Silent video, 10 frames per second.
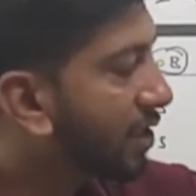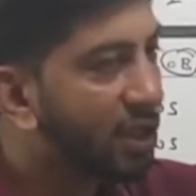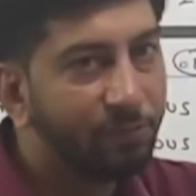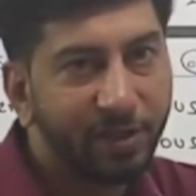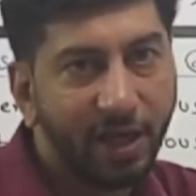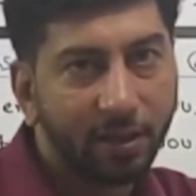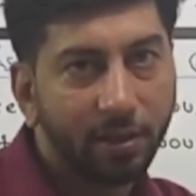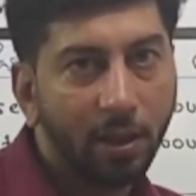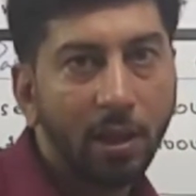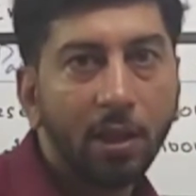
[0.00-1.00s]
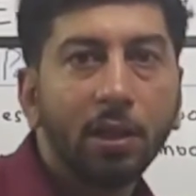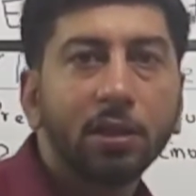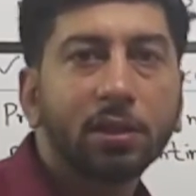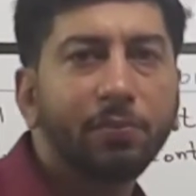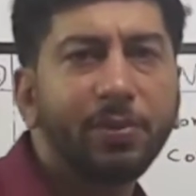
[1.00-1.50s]
subject.
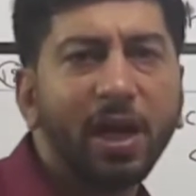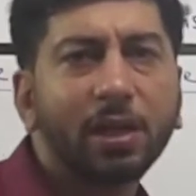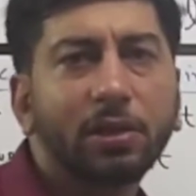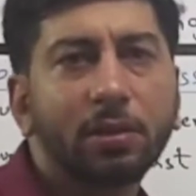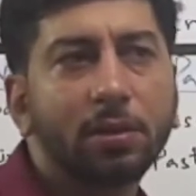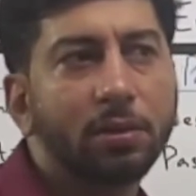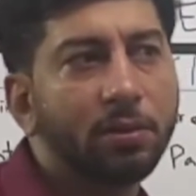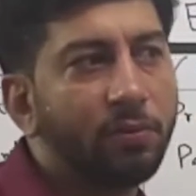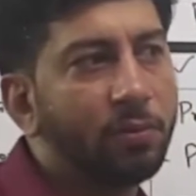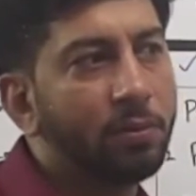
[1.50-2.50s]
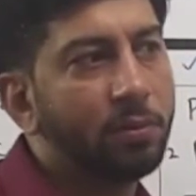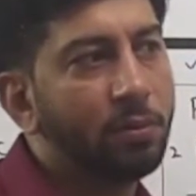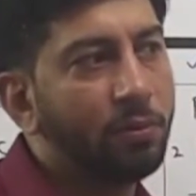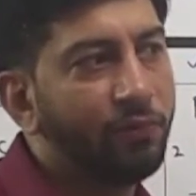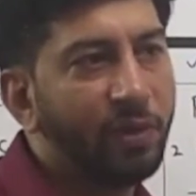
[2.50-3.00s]
Subject
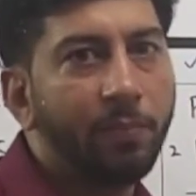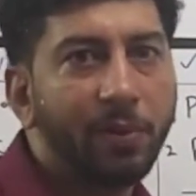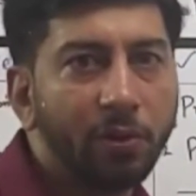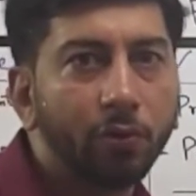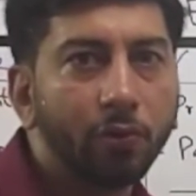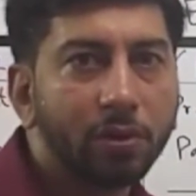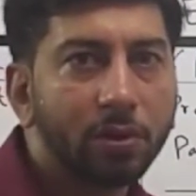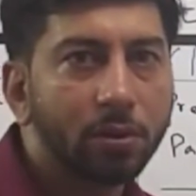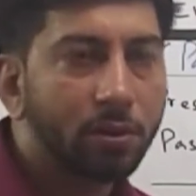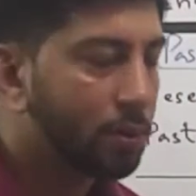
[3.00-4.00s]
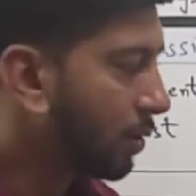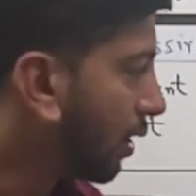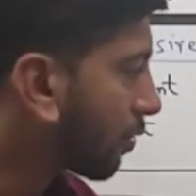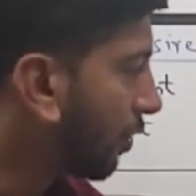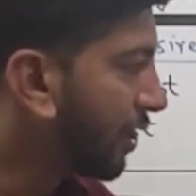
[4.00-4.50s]
will be used
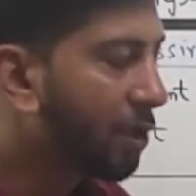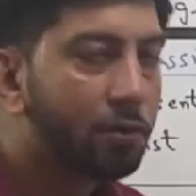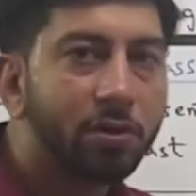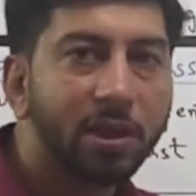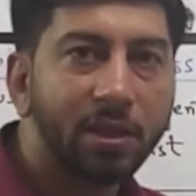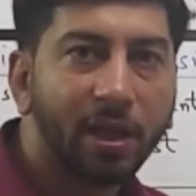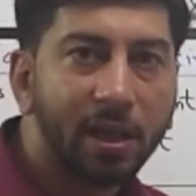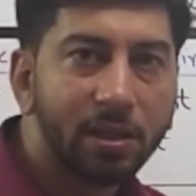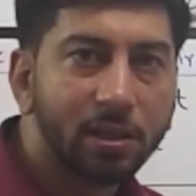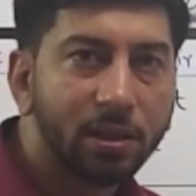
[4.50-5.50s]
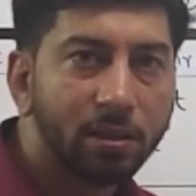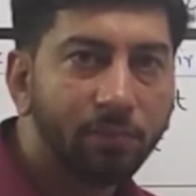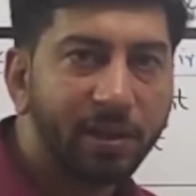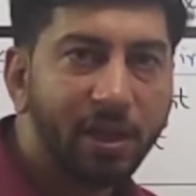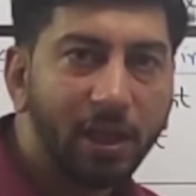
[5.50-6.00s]
according to sentence,
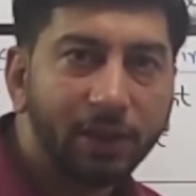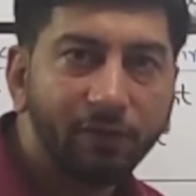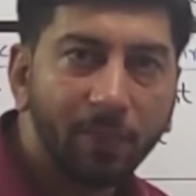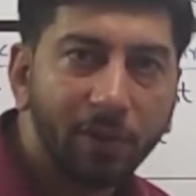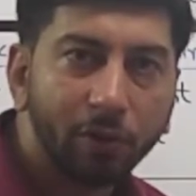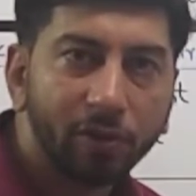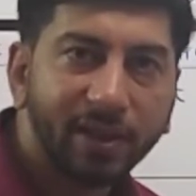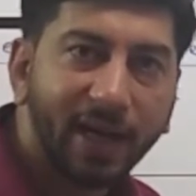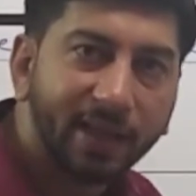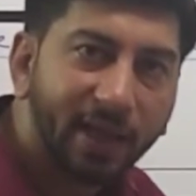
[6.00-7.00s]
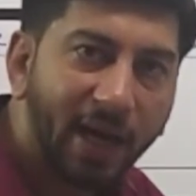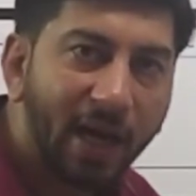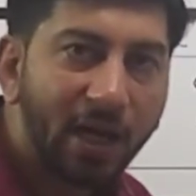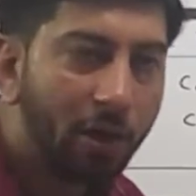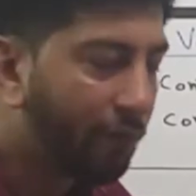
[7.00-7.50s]
but it will be used at the
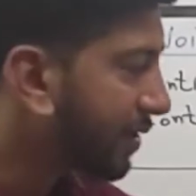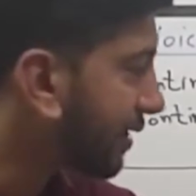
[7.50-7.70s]
end of a